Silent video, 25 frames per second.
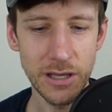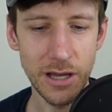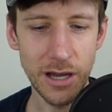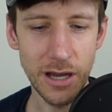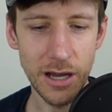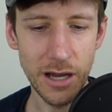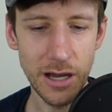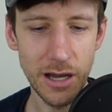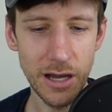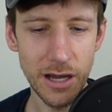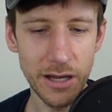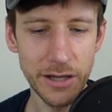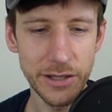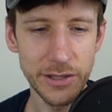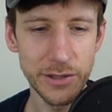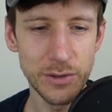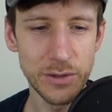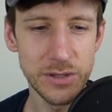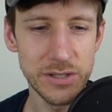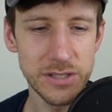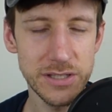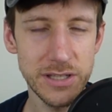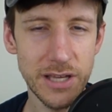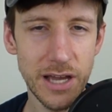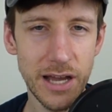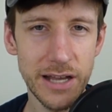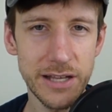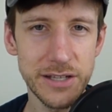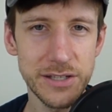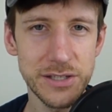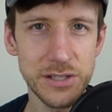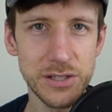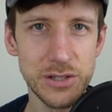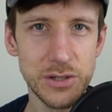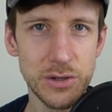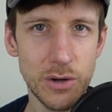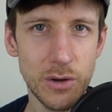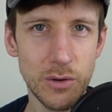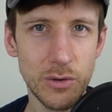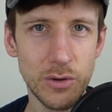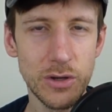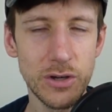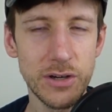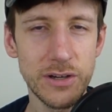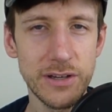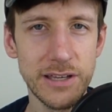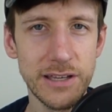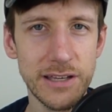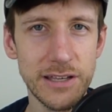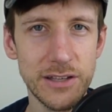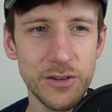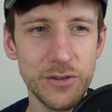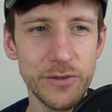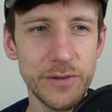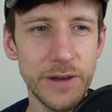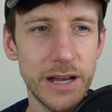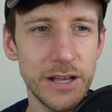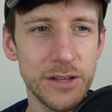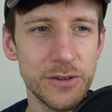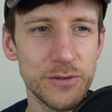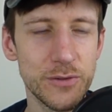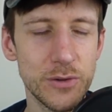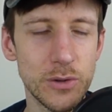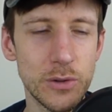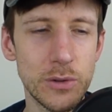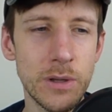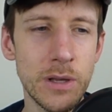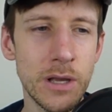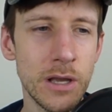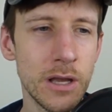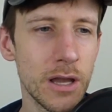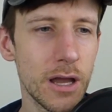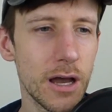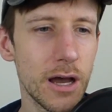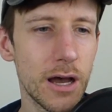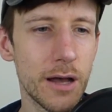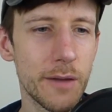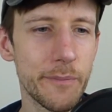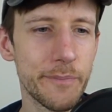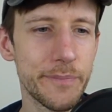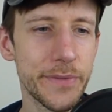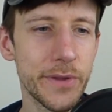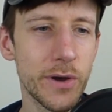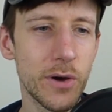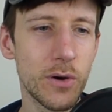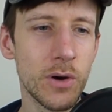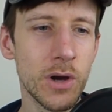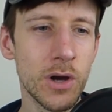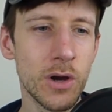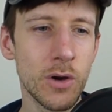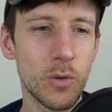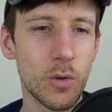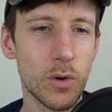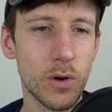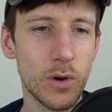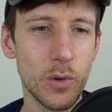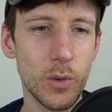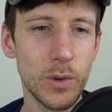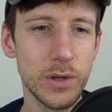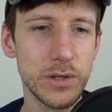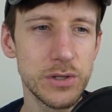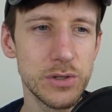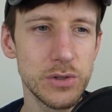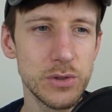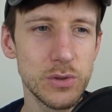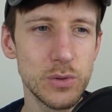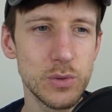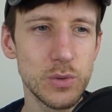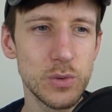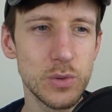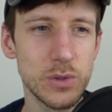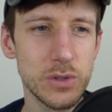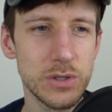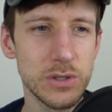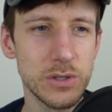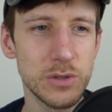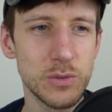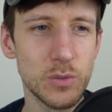You disguised your own cooking as fast food. No, we're going to